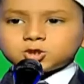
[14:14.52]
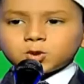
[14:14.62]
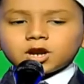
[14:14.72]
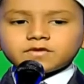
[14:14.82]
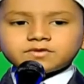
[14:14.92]
is
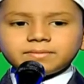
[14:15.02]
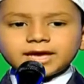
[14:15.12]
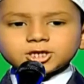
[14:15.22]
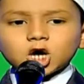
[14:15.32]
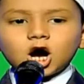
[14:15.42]
one of the
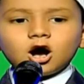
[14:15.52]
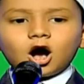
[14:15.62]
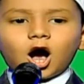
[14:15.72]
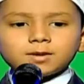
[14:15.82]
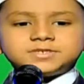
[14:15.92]
major
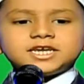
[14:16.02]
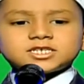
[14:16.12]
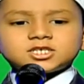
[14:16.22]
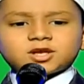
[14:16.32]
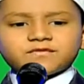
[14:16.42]

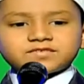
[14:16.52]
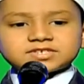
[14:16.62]
objects of